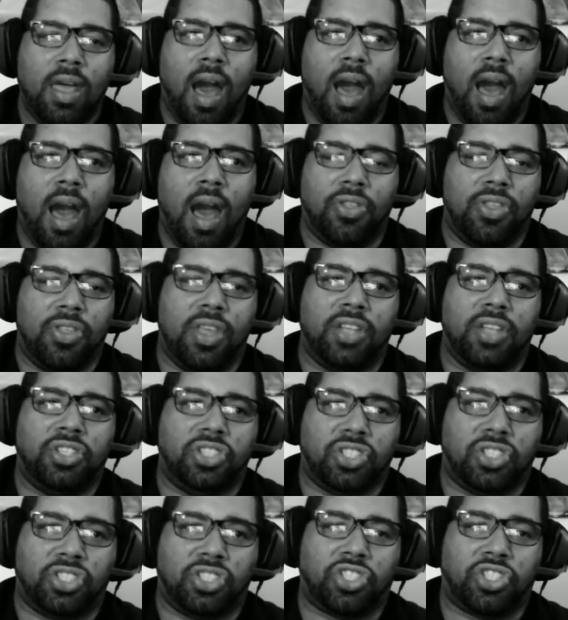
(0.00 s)
other than
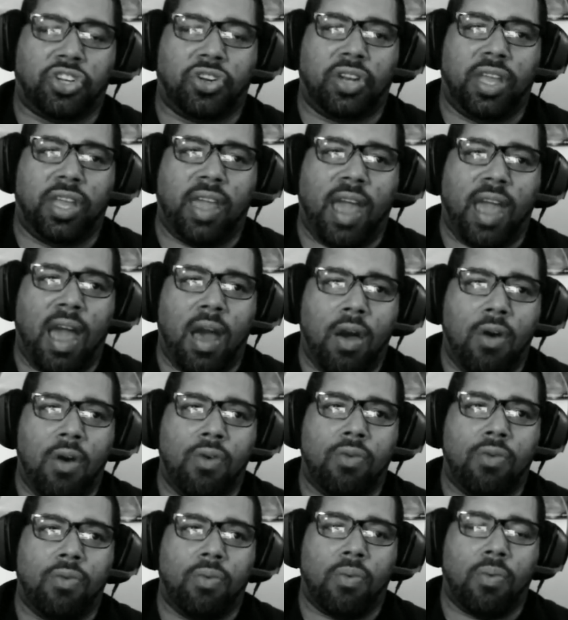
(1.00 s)
just churning
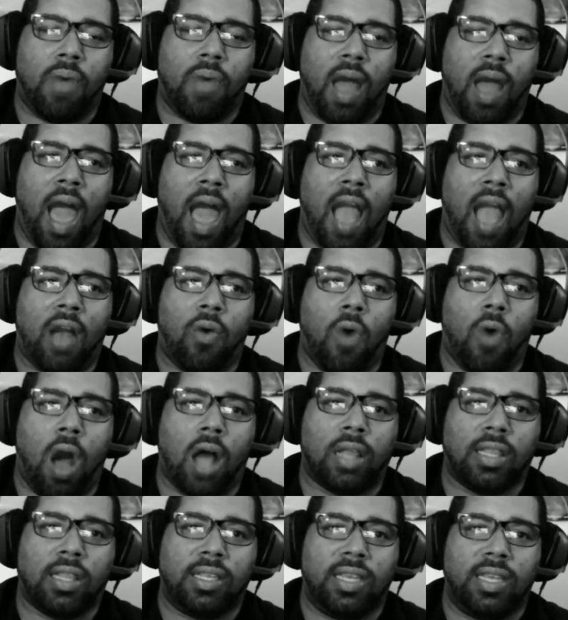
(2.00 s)
out high
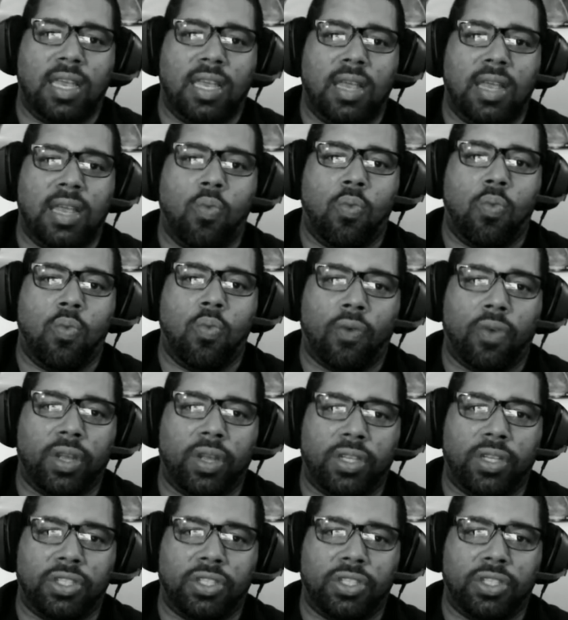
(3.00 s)
quality, well written